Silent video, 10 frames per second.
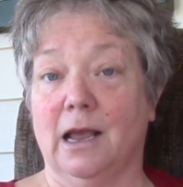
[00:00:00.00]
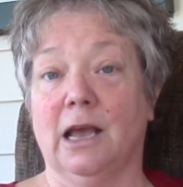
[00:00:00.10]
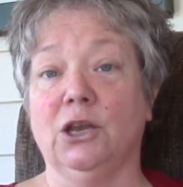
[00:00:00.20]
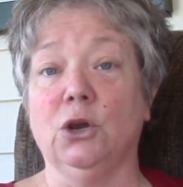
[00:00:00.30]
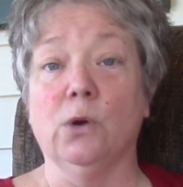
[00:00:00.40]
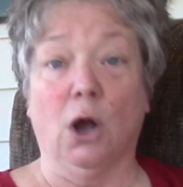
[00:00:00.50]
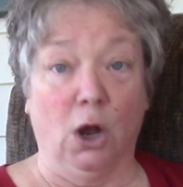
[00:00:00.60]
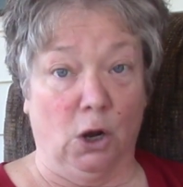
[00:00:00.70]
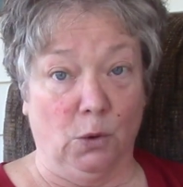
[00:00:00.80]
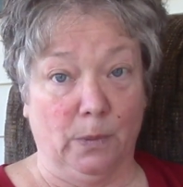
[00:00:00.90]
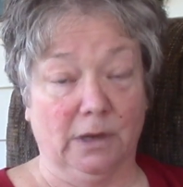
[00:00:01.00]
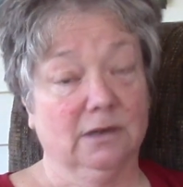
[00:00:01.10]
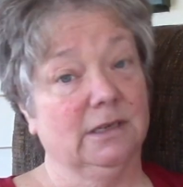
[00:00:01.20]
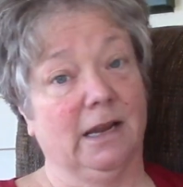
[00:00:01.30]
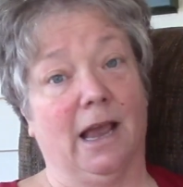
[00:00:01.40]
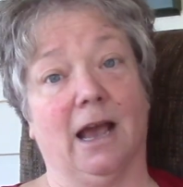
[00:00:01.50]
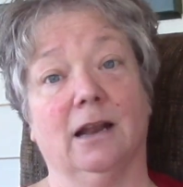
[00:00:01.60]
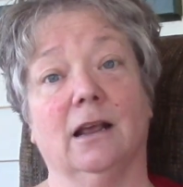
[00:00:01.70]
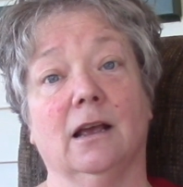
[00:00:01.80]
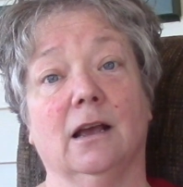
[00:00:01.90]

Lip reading: And you hope to get